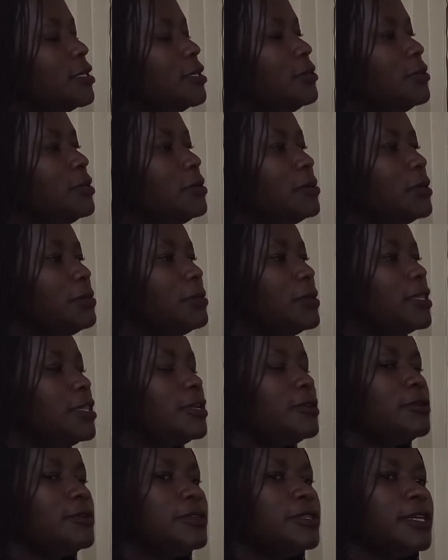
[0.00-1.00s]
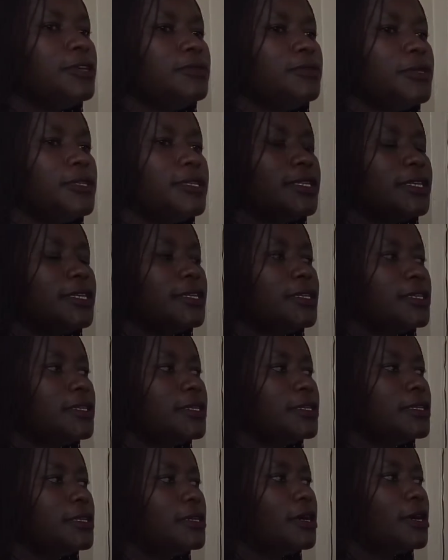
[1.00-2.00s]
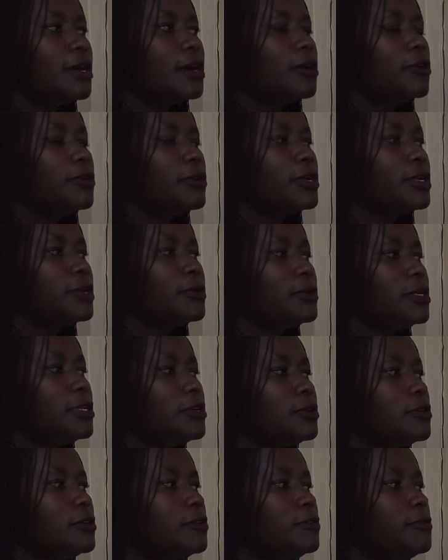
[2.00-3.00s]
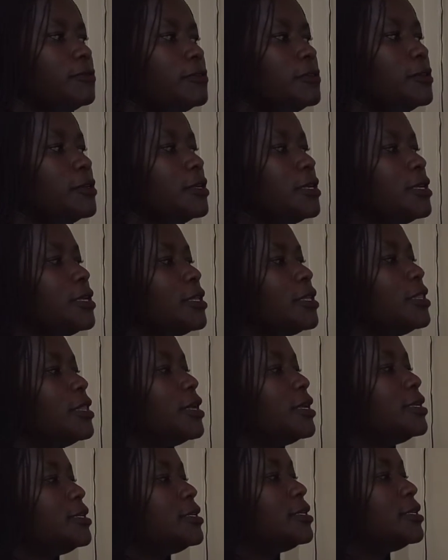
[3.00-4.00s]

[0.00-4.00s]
You remember the rules that we set on rounding off, that